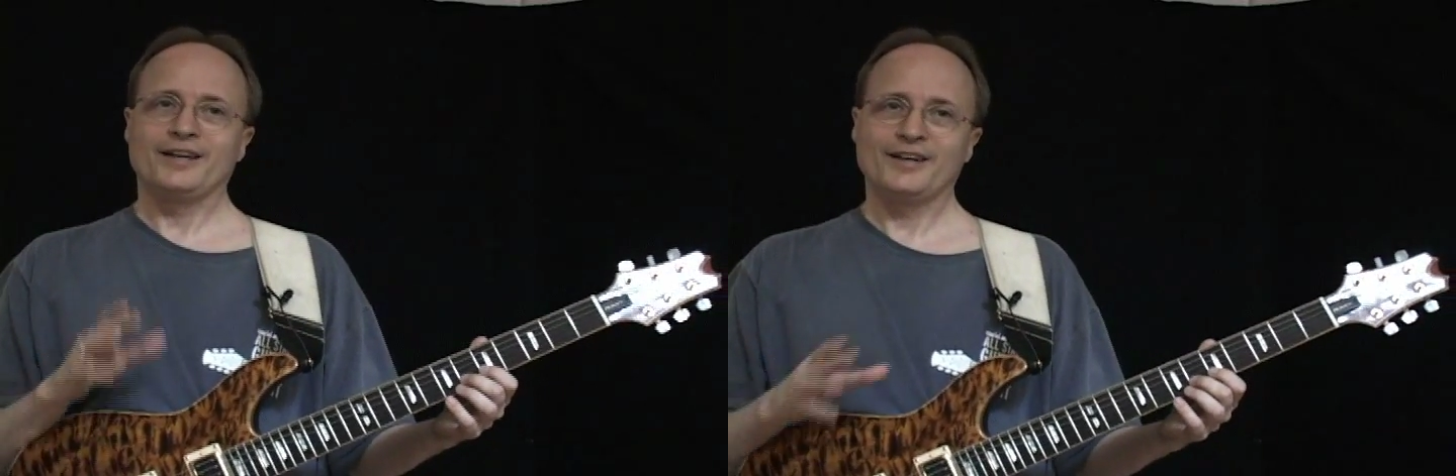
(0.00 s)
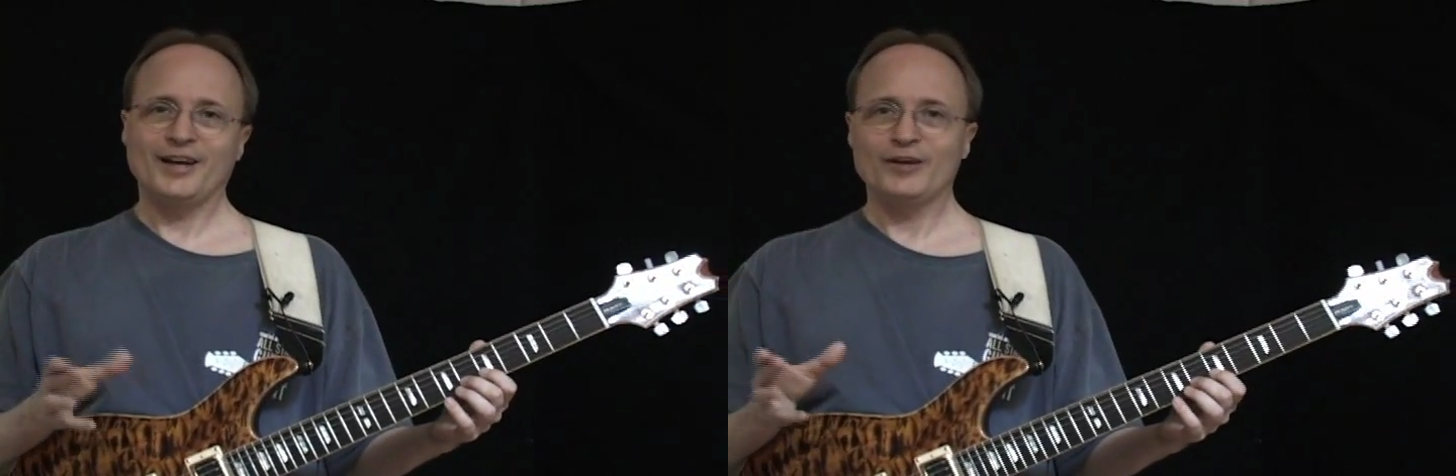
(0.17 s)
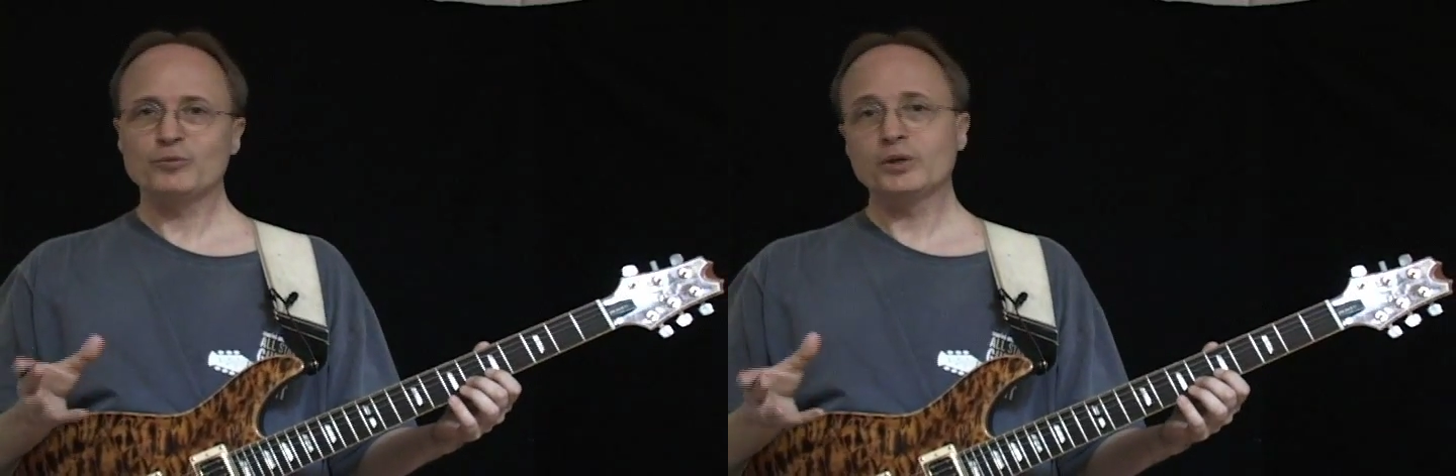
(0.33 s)

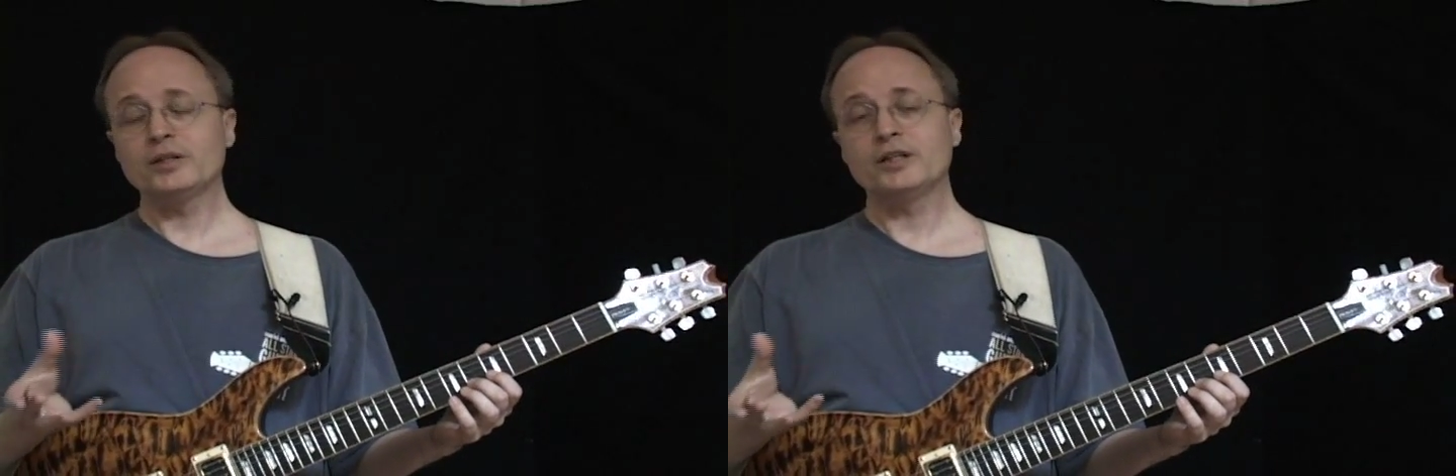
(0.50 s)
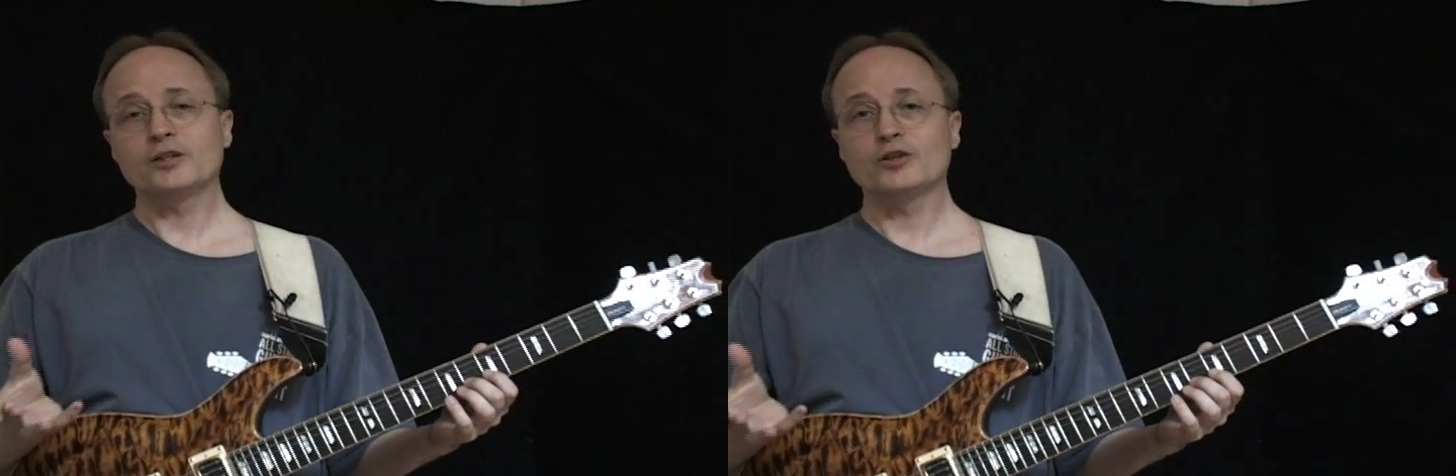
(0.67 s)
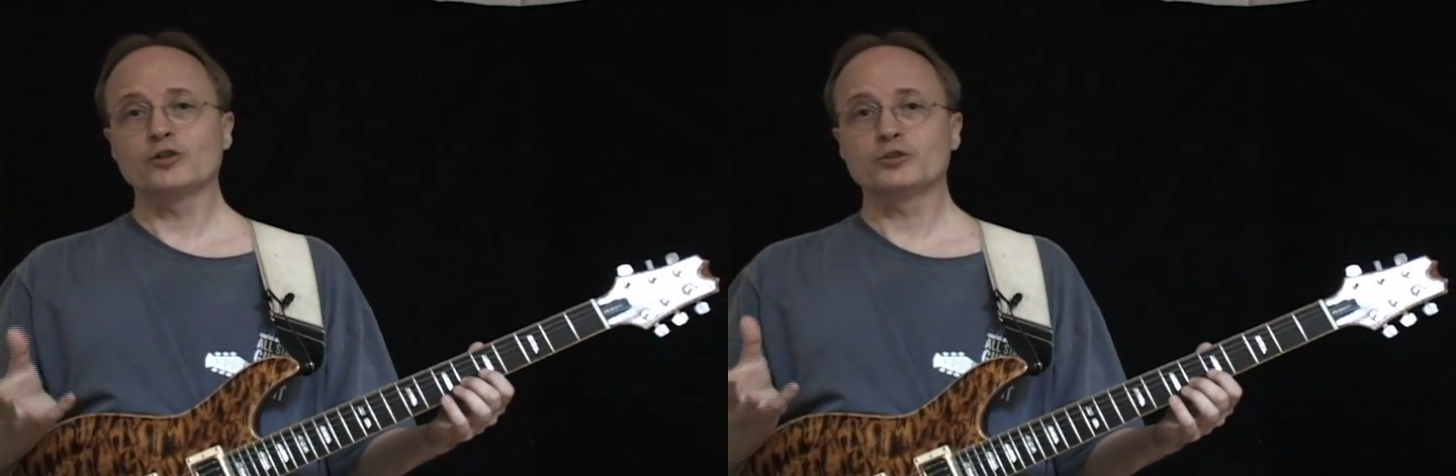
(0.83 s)
And really
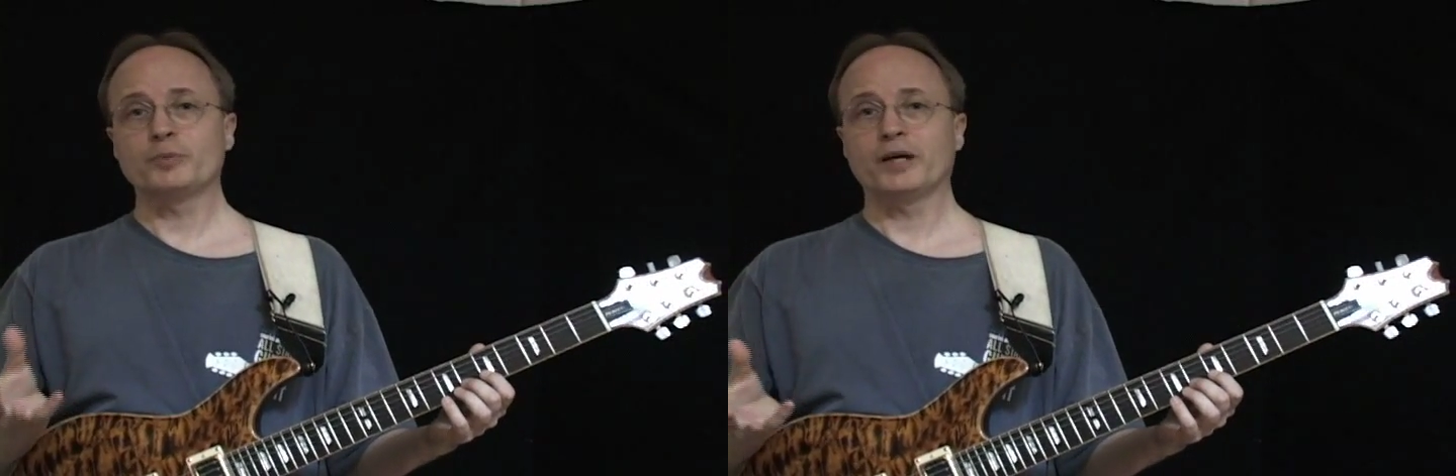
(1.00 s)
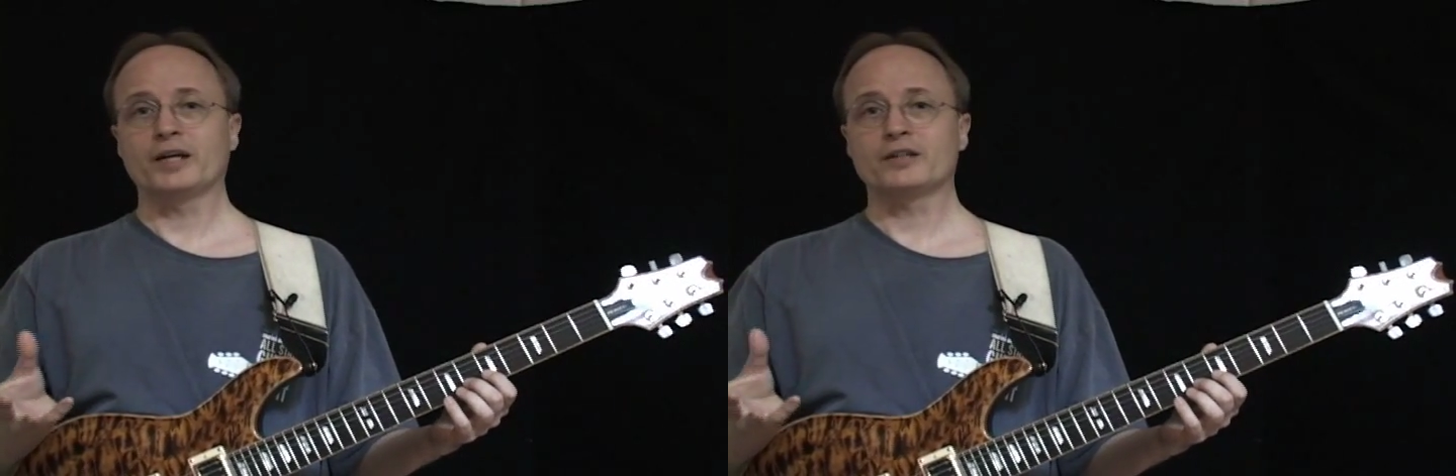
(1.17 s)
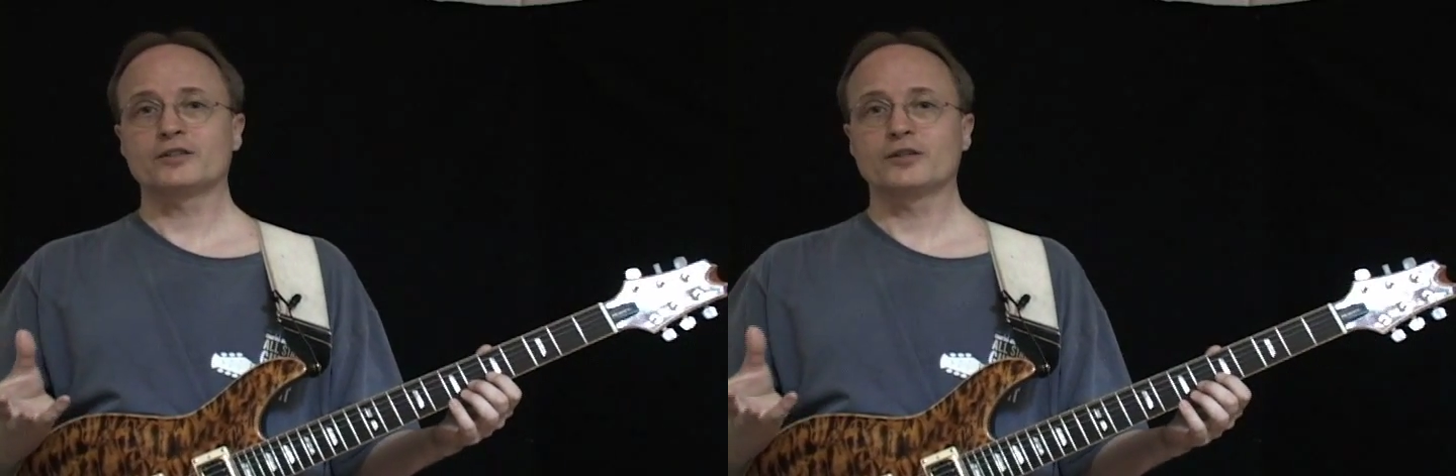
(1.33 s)
it goes
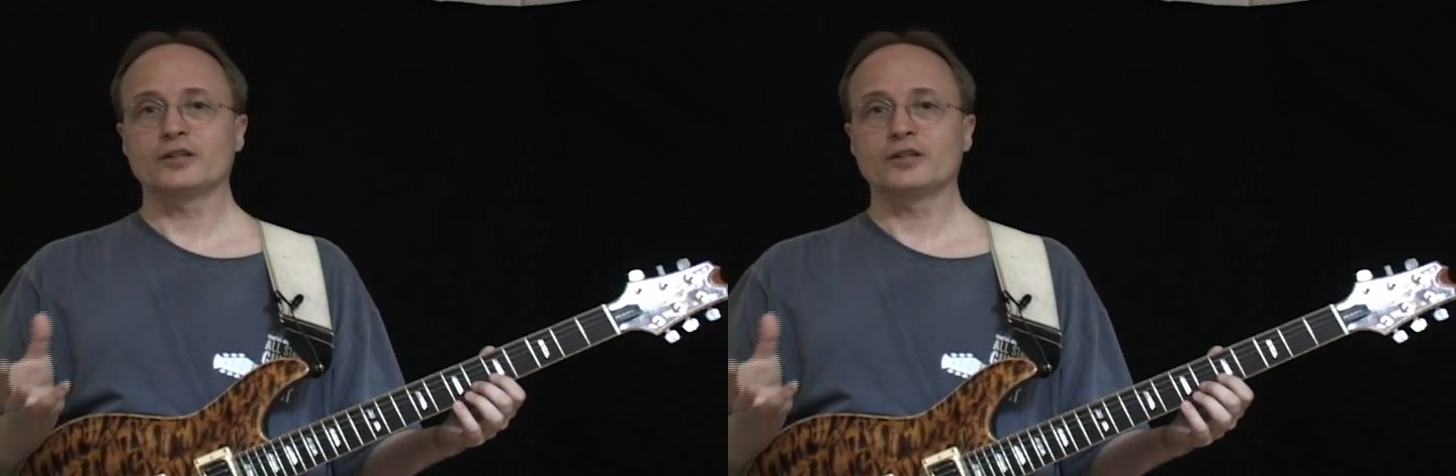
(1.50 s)
back to